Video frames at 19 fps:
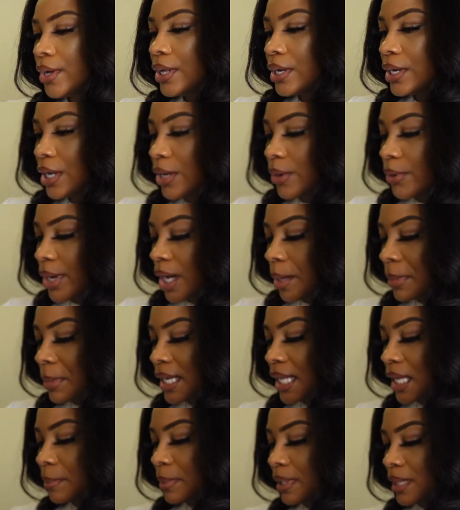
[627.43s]
know comment
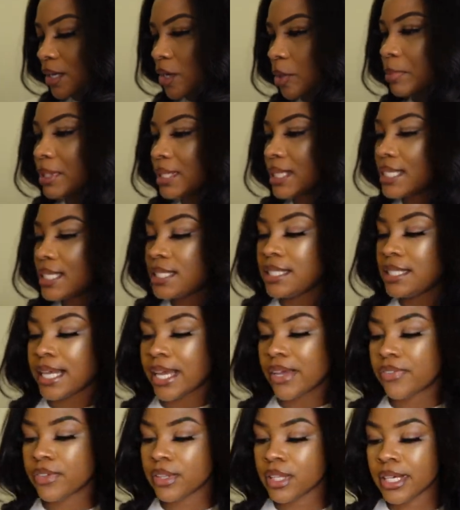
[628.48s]
down below but this
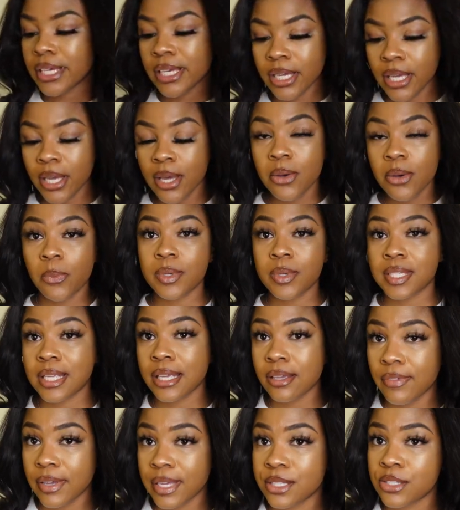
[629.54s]
definitely was
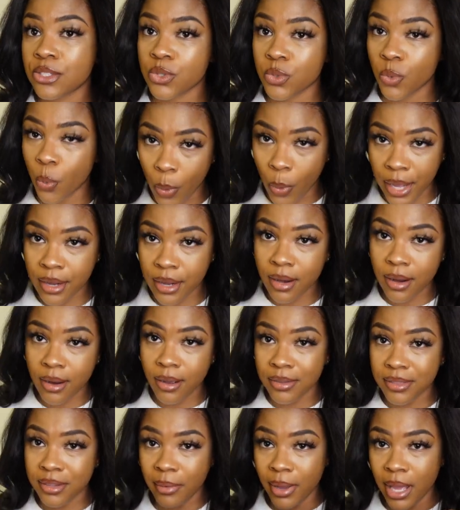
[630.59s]
giving sweater
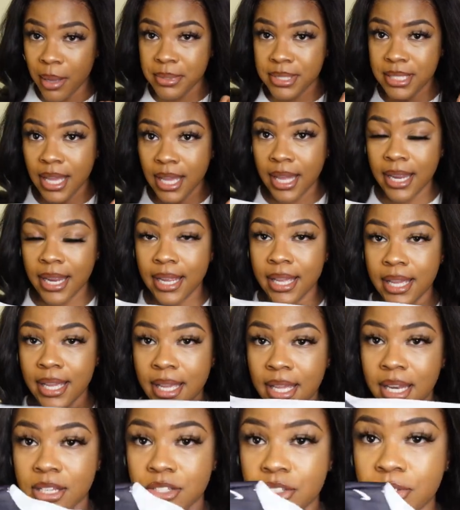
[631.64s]
on the website
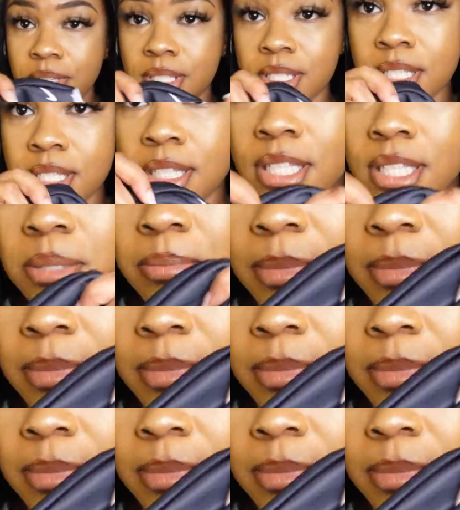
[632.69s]
and as you can see this